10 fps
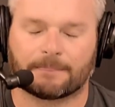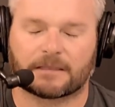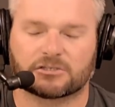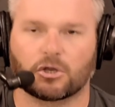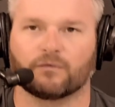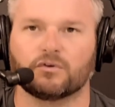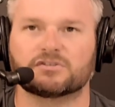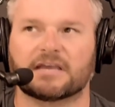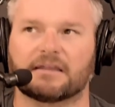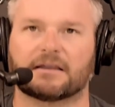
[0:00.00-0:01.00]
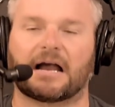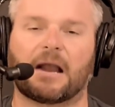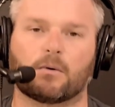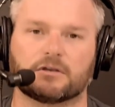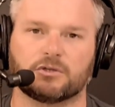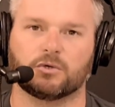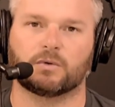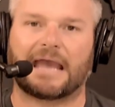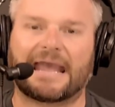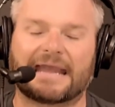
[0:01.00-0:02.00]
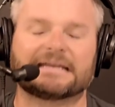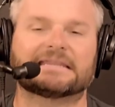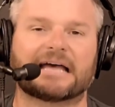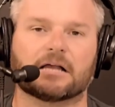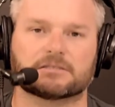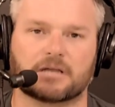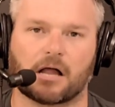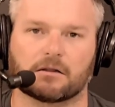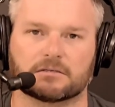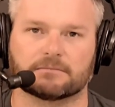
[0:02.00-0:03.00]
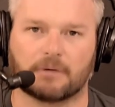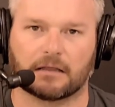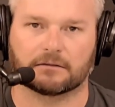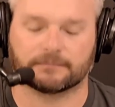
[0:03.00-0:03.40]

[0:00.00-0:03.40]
So if you say like, I want to do $80,000 a month.